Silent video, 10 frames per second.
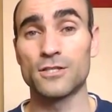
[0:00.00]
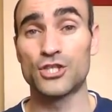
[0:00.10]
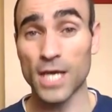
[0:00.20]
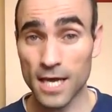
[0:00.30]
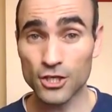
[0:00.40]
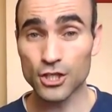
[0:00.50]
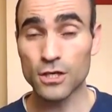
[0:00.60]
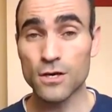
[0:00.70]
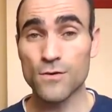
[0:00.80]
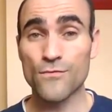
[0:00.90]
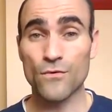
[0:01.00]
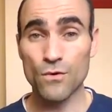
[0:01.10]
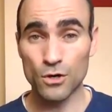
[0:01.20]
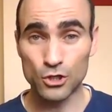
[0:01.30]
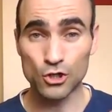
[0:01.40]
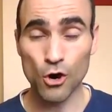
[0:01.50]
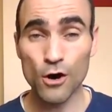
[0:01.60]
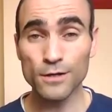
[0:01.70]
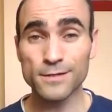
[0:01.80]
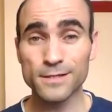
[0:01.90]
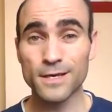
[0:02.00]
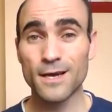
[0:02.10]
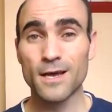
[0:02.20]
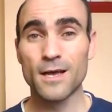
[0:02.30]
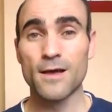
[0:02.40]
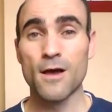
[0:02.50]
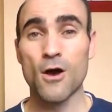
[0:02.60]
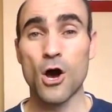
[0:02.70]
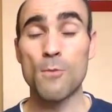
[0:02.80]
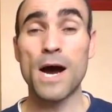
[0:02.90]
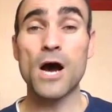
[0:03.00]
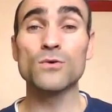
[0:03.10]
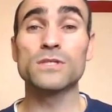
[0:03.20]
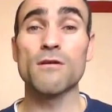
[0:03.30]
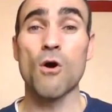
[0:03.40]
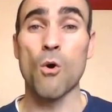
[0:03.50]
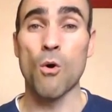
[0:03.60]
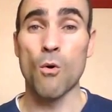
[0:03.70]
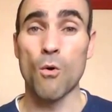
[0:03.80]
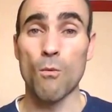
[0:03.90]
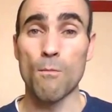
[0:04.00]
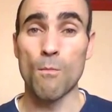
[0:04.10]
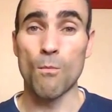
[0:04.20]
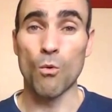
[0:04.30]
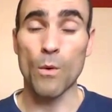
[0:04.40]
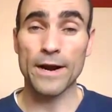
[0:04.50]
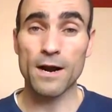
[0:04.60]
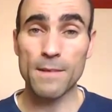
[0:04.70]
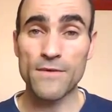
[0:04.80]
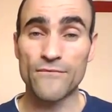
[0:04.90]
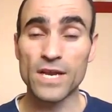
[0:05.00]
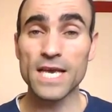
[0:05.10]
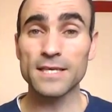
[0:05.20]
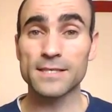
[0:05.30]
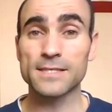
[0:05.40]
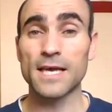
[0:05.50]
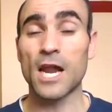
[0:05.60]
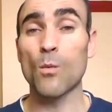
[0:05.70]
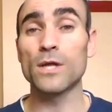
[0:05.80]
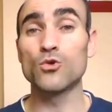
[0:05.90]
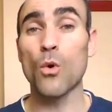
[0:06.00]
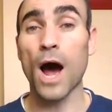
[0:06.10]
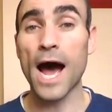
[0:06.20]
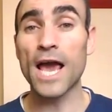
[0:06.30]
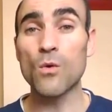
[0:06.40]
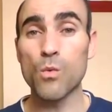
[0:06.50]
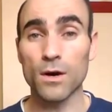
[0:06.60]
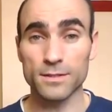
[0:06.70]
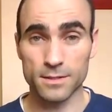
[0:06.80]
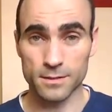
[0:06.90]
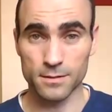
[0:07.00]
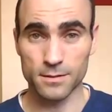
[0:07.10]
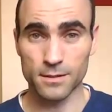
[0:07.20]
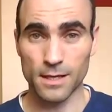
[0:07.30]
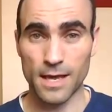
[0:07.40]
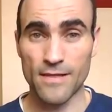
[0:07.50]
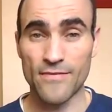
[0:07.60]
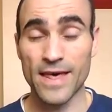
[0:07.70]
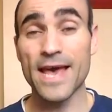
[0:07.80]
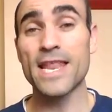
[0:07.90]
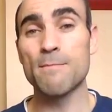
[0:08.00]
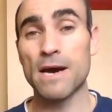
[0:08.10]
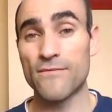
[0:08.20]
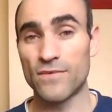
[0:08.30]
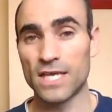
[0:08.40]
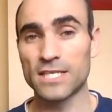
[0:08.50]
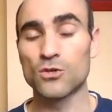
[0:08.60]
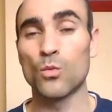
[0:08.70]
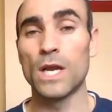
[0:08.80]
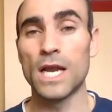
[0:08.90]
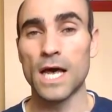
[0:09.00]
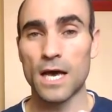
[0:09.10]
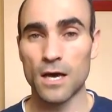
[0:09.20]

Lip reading: change through a choice about what are my feelings and what do I want, and then my feelings will